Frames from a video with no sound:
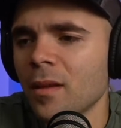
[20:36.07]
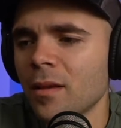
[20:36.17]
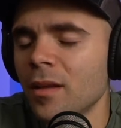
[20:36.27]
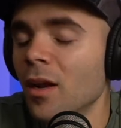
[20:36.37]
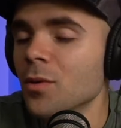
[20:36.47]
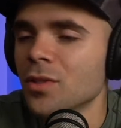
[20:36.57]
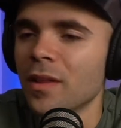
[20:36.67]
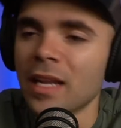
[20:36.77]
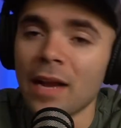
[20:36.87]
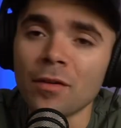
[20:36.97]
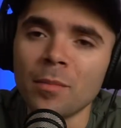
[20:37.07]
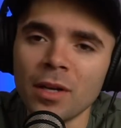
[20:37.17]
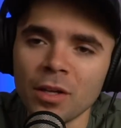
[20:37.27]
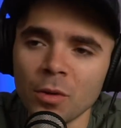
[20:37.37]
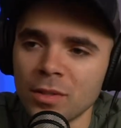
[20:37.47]
you know, so then
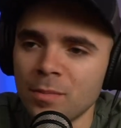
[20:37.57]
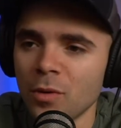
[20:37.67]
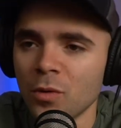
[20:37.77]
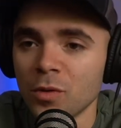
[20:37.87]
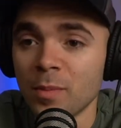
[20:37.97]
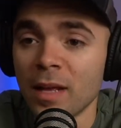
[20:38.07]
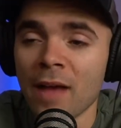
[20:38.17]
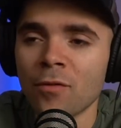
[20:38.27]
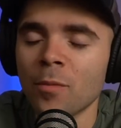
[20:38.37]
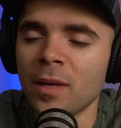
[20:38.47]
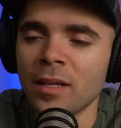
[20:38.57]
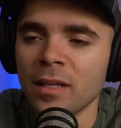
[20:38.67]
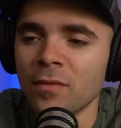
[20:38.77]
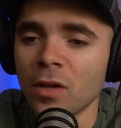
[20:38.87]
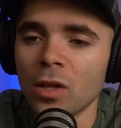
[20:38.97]
everybody who's been
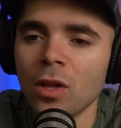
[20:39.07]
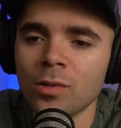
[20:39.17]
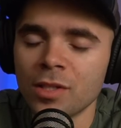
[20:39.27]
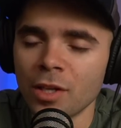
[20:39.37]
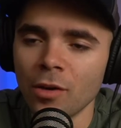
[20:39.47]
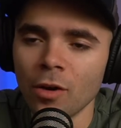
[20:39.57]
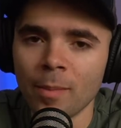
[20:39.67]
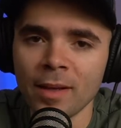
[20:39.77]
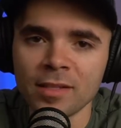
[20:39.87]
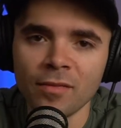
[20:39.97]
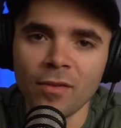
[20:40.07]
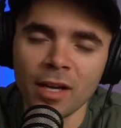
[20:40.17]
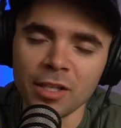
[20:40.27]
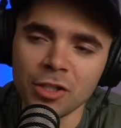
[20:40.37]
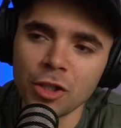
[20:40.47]
even close to Europe has to
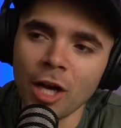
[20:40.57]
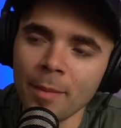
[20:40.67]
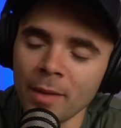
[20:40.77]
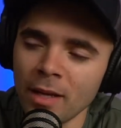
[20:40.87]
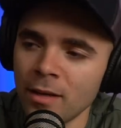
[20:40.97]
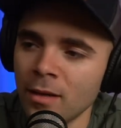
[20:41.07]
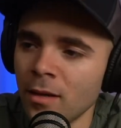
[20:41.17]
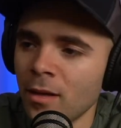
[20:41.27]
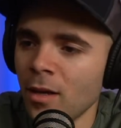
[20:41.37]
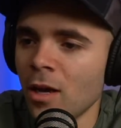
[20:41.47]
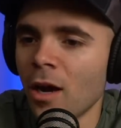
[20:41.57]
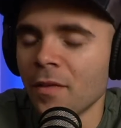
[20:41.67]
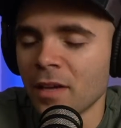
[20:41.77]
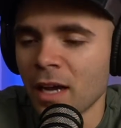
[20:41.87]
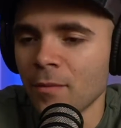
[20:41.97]
fucking chime in on
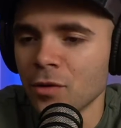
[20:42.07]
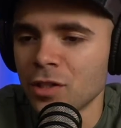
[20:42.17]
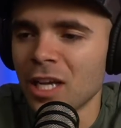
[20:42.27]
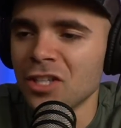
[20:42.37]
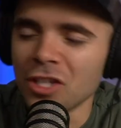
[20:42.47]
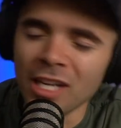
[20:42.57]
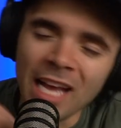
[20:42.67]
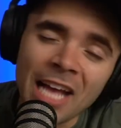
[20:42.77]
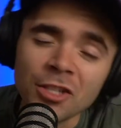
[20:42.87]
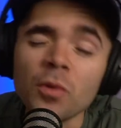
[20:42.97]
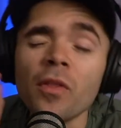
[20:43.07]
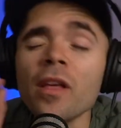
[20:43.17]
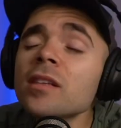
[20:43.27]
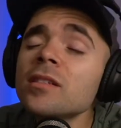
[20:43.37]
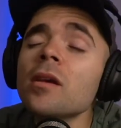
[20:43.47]
the conversation. And dude,
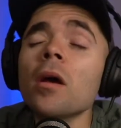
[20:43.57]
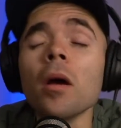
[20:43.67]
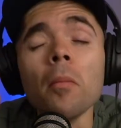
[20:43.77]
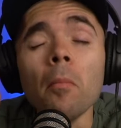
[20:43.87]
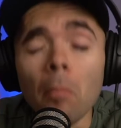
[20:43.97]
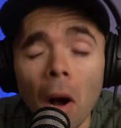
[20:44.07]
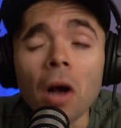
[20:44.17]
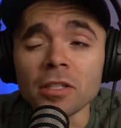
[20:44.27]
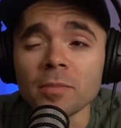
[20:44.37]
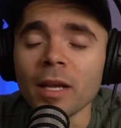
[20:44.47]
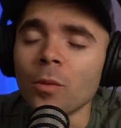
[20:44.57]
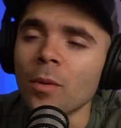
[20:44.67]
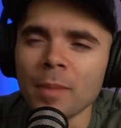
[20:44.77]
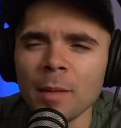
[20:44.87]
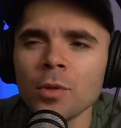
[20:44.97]
this bugs me when
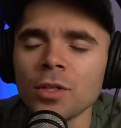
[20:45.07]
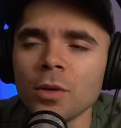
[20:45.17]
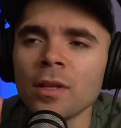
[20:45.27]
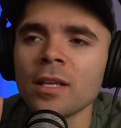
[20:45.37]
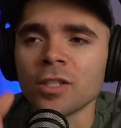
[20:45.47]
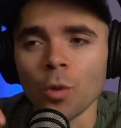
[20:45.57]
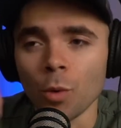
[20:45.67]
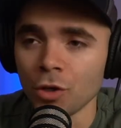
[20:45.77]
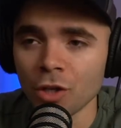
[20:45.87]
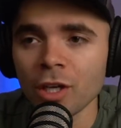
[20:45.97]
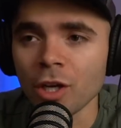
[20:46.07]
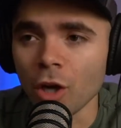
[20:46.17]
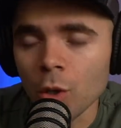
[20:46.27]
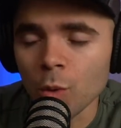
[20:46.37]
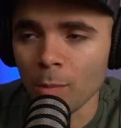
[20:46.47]
people do this. When you're gonna
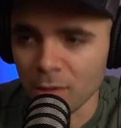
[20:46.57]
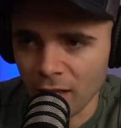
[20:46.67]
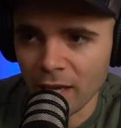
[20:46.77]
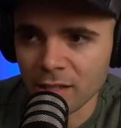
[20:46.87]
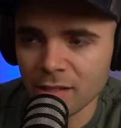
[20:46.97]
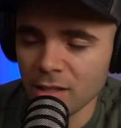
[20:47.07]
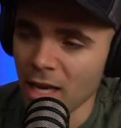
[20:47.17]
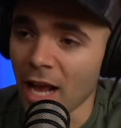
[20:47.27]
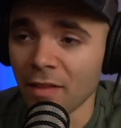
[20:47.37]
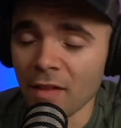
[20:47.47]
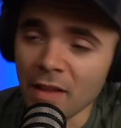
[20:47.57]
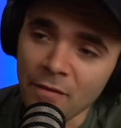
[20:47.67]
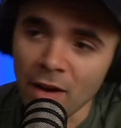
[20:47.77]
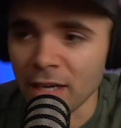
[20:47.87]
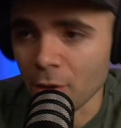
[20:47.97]
go to a place and then they
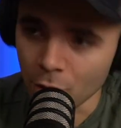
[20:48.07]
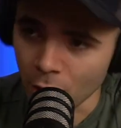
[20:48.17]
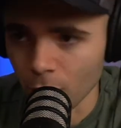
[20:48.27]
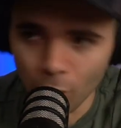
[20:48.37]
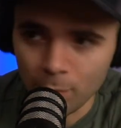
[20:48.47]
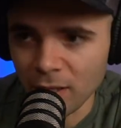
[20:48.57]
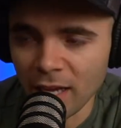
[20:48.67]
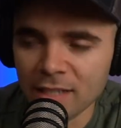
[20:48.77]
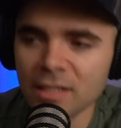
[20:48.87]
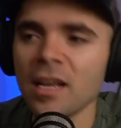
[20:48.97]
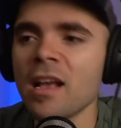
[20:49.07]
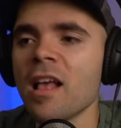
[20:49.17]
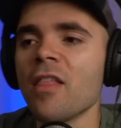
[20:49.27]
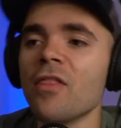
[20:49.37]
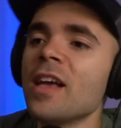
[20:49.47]
find out you're going to a place,
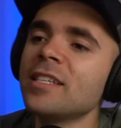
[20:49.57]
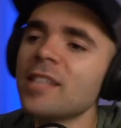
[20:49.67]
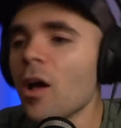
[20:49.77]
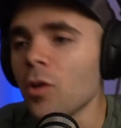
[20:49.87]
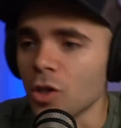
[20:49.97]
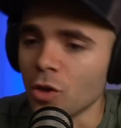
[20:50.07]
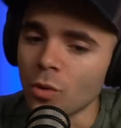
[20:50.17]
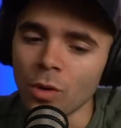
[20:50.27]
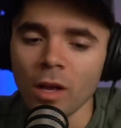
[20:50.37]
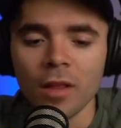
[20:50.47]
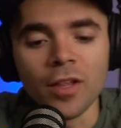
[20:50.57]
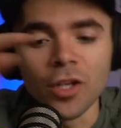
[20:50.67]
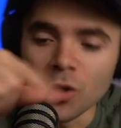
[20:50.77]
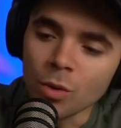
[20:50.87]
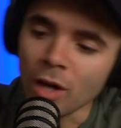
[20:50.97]
they tell you that
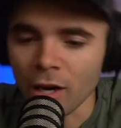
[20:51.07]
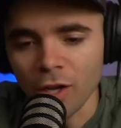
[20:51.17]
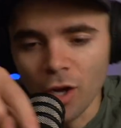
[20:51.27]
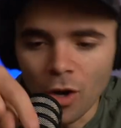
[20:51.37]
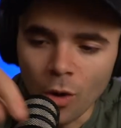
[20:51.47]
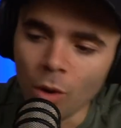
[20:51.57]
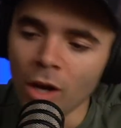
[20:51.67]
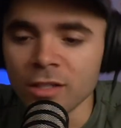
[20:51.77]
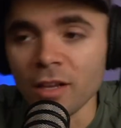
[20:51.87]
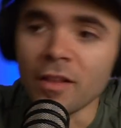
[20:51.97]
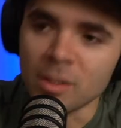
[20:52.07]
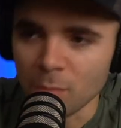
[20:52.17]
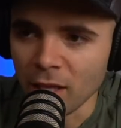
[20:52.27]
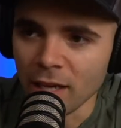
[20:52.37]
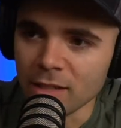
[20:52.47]
you gotta go to this
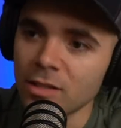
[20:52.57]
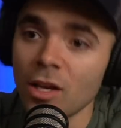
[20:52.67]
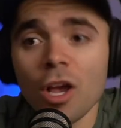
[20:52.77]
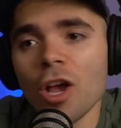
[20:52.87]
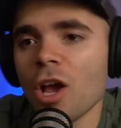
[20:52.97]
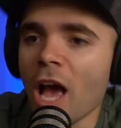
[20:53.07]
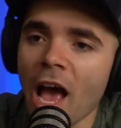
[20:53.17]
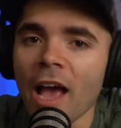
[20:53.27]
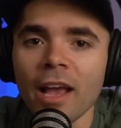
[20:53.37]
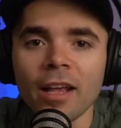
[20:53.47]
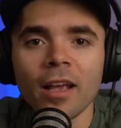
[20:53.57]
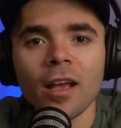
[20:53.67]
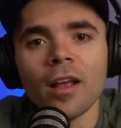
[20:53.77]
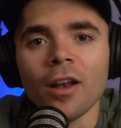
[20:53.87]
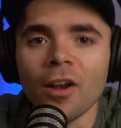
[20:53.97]
place. Hey,
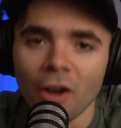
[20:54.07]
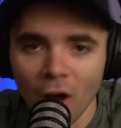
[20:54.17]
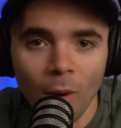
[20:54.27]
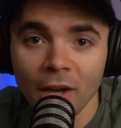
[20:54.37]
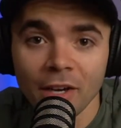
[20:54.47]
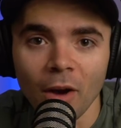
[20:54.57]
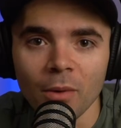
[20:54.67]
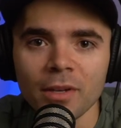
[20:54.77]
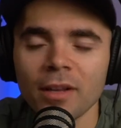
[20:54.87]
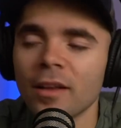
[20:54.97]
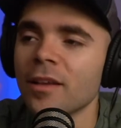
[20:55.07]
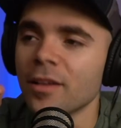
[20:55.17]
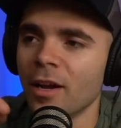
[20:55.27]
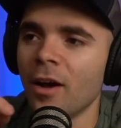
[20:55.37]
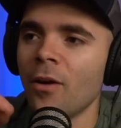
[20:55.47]
no, I don't.
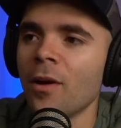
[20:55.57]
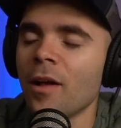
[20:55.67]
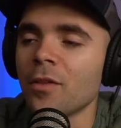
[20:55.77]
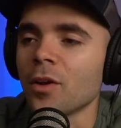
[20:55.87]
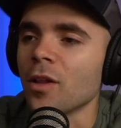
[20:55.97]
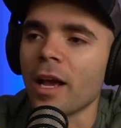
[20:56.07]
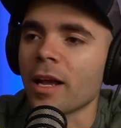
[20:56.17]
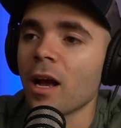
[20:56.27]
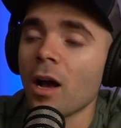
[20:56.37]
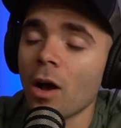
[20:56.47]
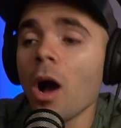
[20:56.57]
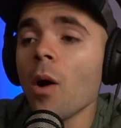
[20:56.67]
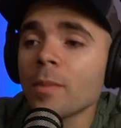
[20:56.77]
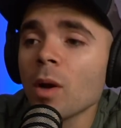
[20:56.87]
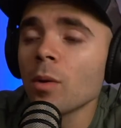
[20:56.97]
You know, they're like, oh,
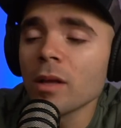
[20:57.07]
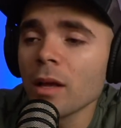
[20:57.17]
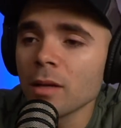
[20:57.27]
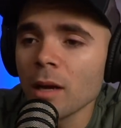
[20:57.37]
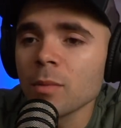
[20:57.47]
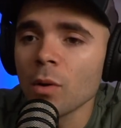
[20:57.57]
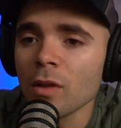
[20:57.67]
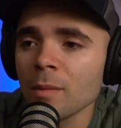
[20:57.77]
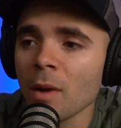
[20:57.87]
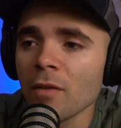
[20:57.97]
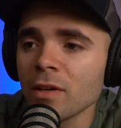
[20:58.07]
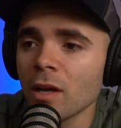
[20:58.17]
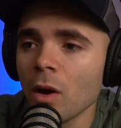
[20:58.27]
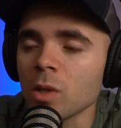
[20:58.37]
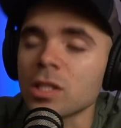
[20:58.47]
I'm going to the Amalfi
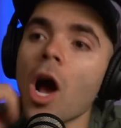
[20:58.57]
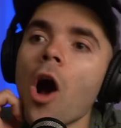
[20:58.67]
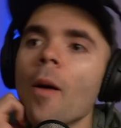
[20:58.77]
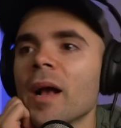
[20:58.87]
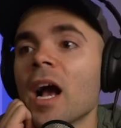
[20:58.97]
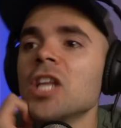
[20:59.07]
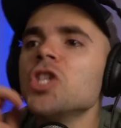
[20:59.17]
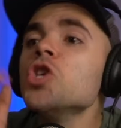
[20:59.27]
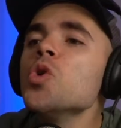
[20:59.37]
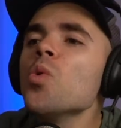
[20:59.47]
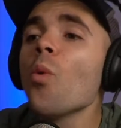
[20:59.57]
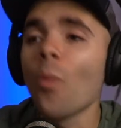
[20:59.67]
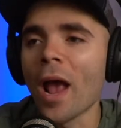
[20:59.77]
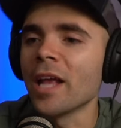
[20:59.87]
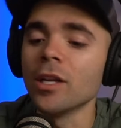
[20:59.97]
Coast. Oh my God,
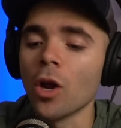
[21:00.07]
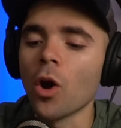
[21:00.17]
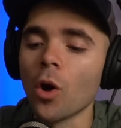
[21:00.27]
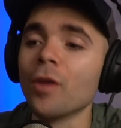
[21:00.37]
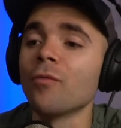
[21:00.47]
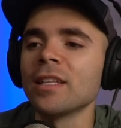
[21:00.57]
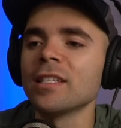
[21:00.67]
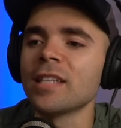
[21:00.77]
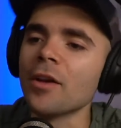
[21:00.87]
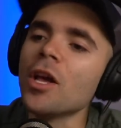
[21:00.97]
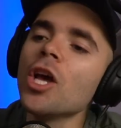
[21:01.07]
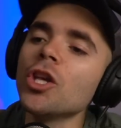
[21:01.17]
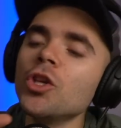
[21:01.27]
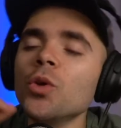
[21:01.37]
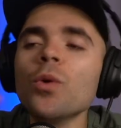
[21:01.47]
wait, no, hold on, write this down.
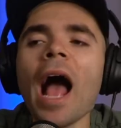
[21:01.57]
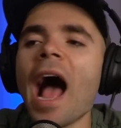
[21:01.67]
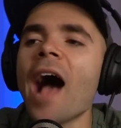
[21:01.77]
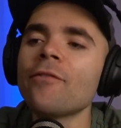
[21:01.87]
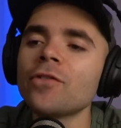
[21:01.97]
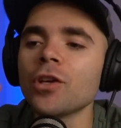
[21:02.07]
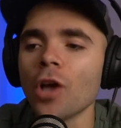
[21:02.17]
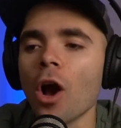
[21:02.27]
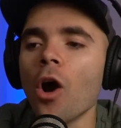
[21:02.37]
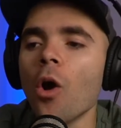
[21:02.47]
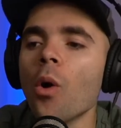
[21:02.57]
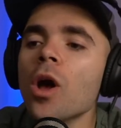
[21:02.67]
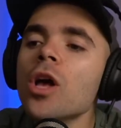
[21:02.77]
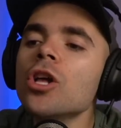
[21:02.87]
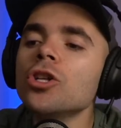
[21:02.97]
You have to go
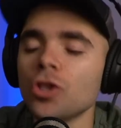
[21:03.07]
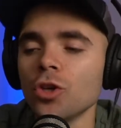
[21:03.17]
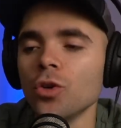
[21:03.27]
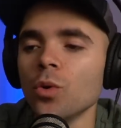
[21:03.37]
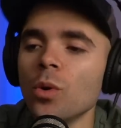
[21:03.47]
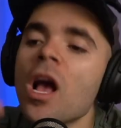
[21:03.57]
to